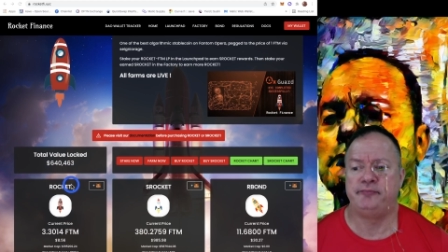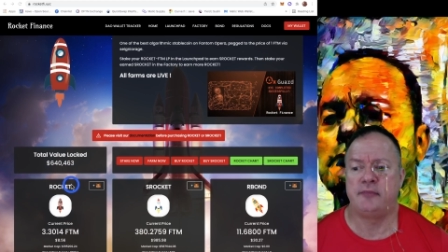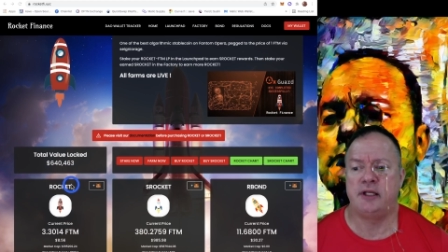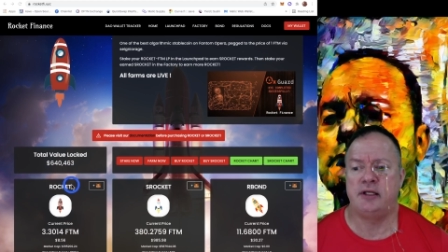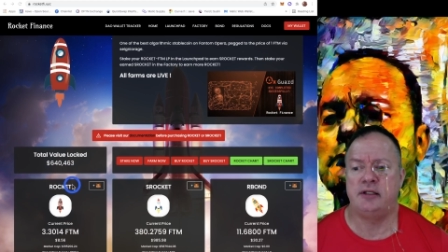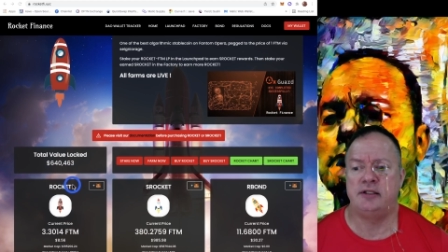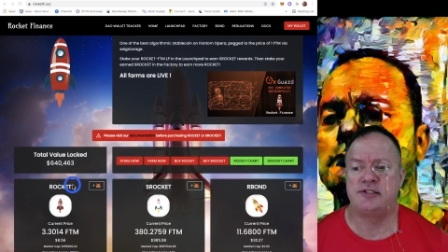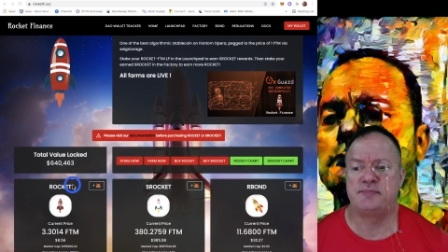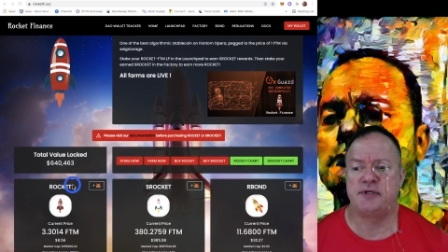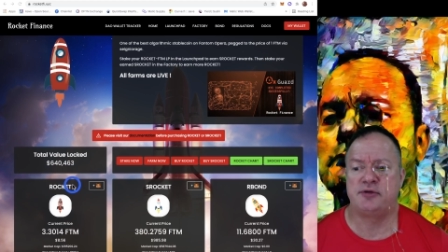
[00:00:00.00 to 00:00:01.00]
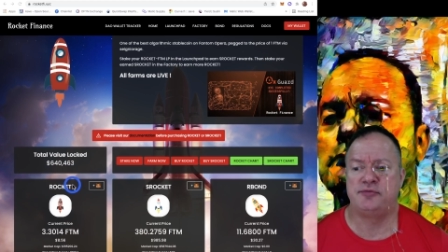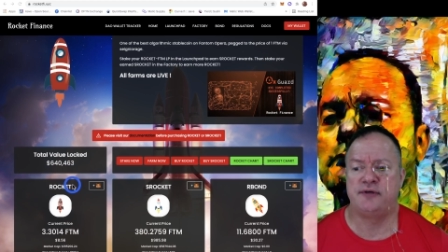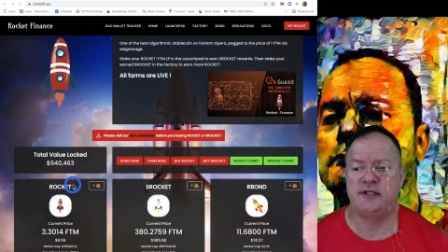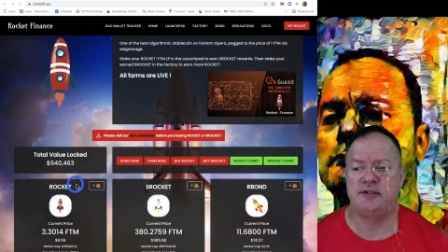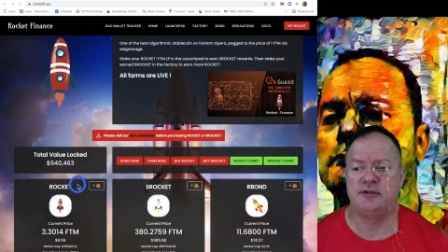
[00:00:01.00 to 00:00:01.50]
and it's pegged to
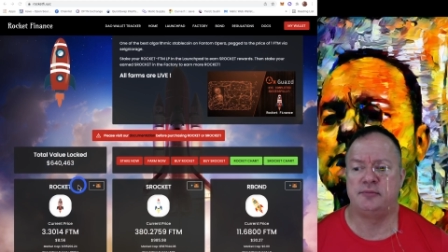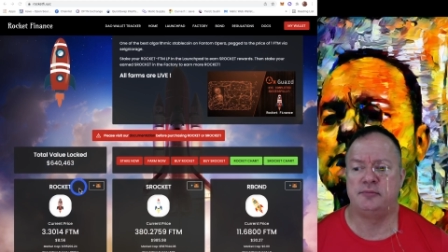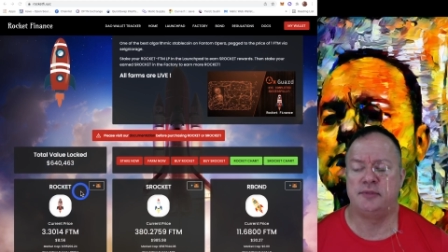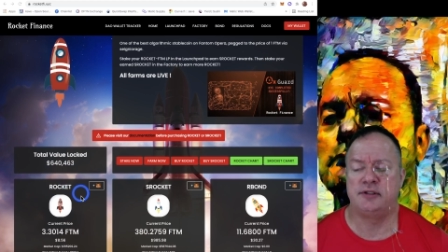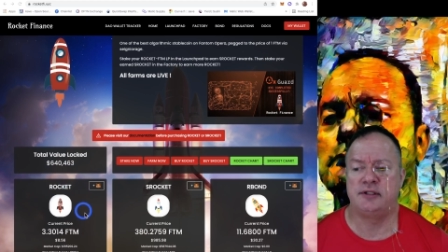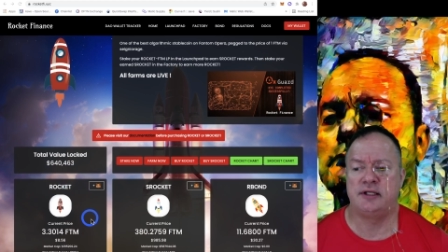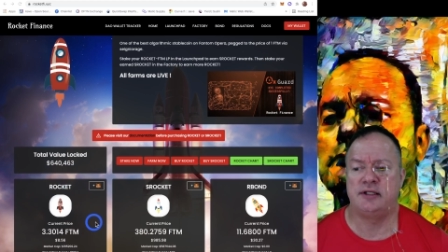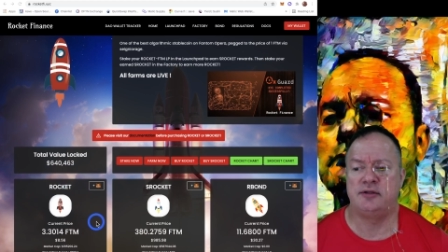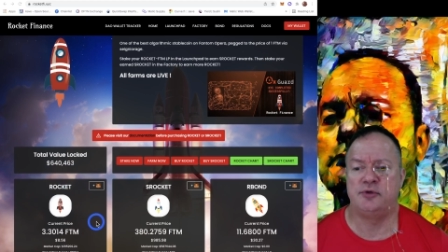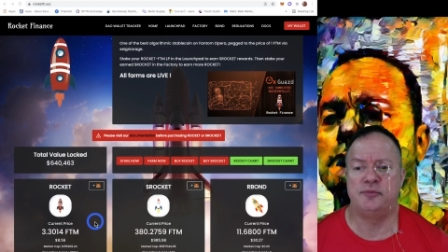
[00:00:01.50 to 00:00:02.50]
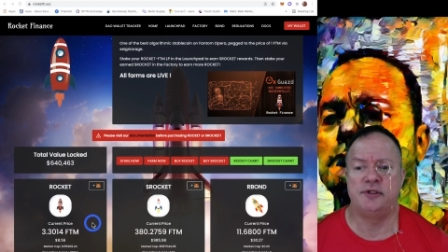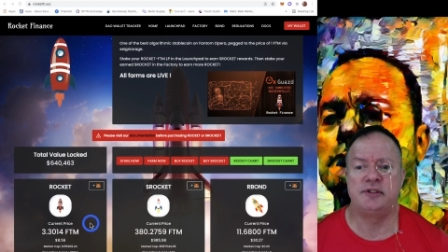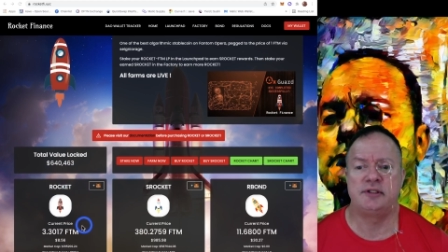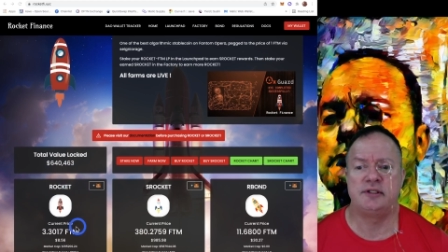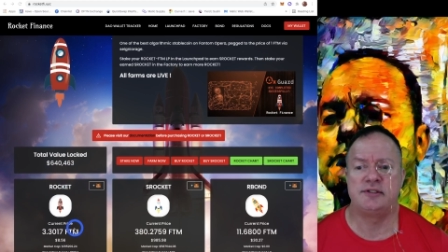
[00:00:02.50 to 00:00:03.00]
Fantom, but at the
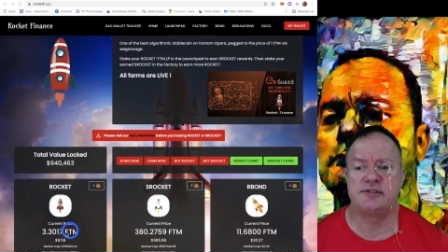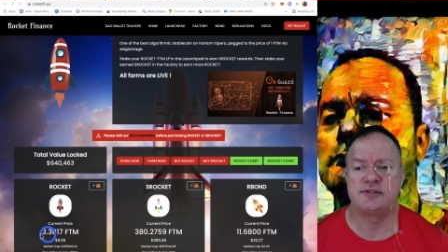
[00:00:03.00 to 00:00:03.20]
moment it's